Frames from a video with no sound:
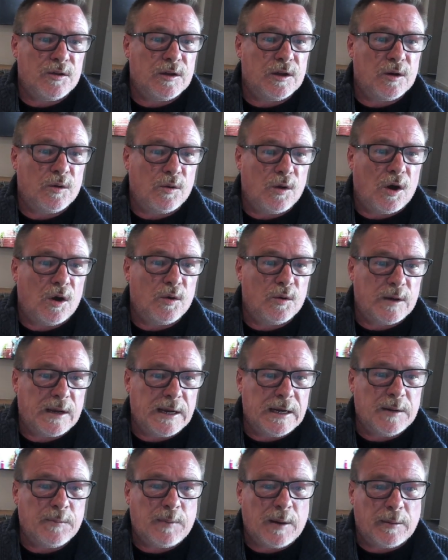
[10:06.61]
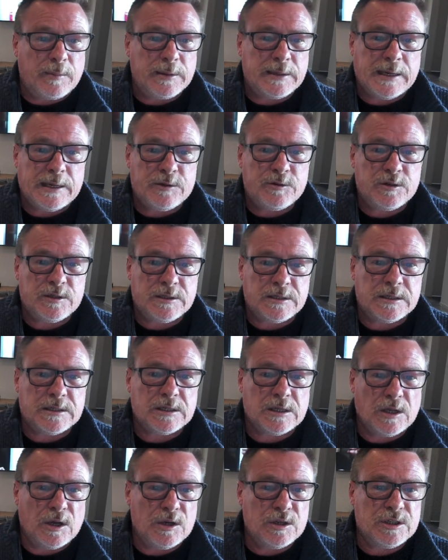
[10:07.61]
That I'll get a public interest
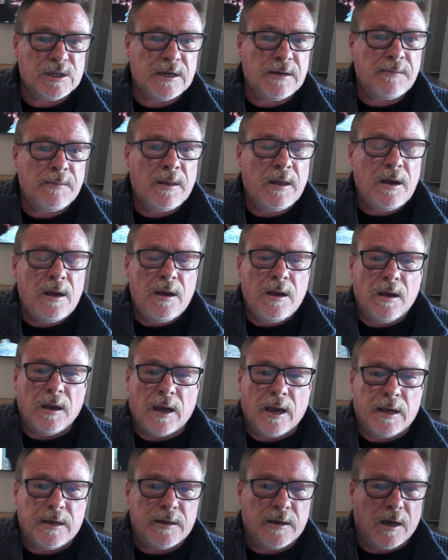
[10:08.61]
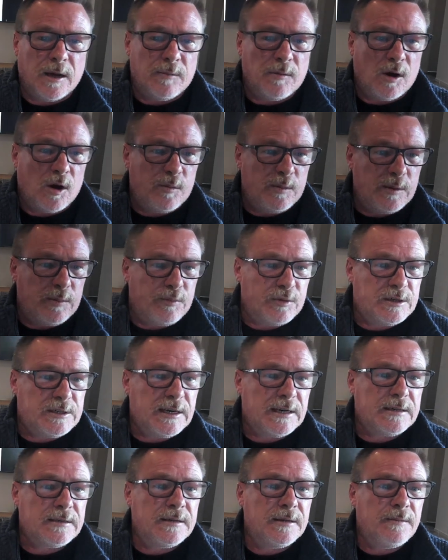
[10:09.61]
disclosure and I'll be
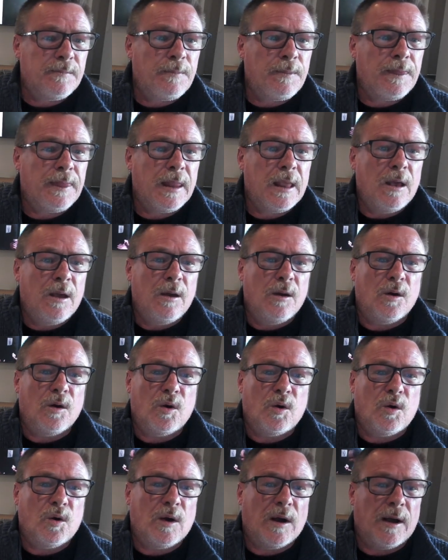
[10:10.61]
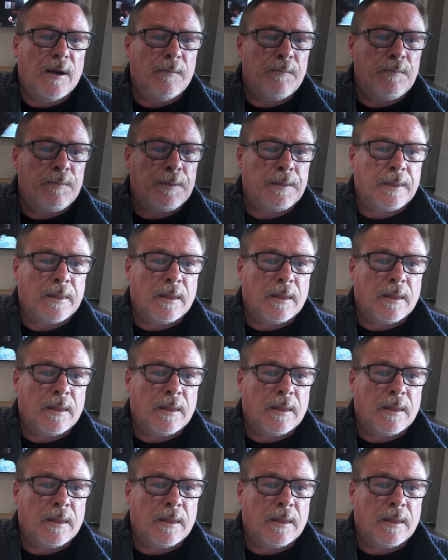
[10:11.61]
protected. Or